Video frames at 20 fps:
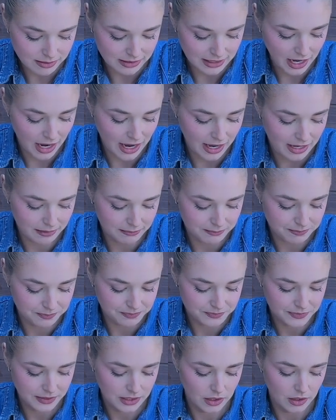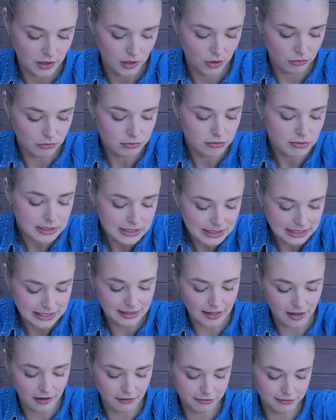that I really
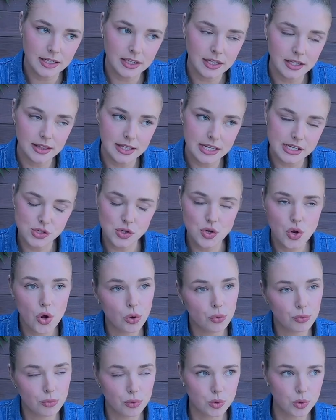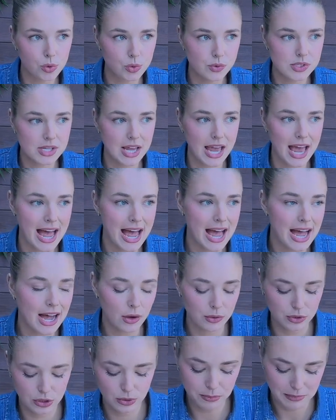love, there's no rules how
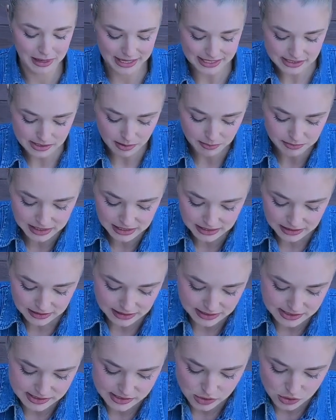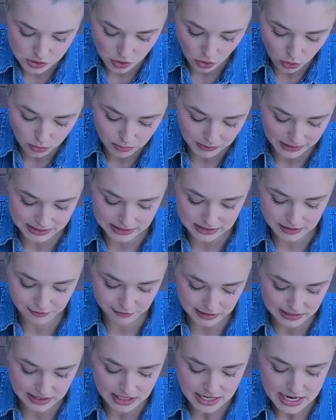you make something. There's so many
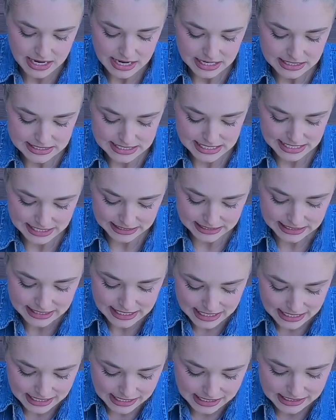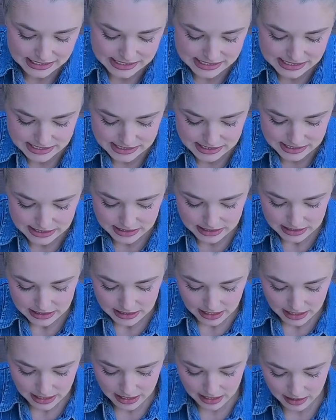different techniques,
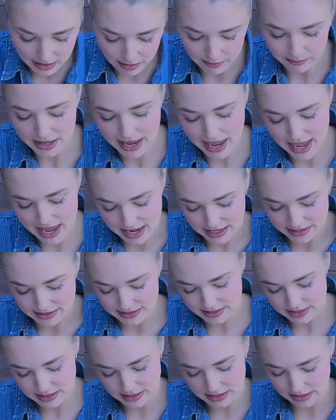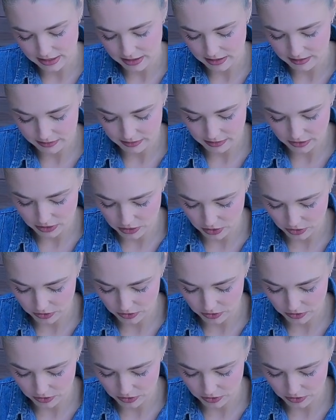and you know,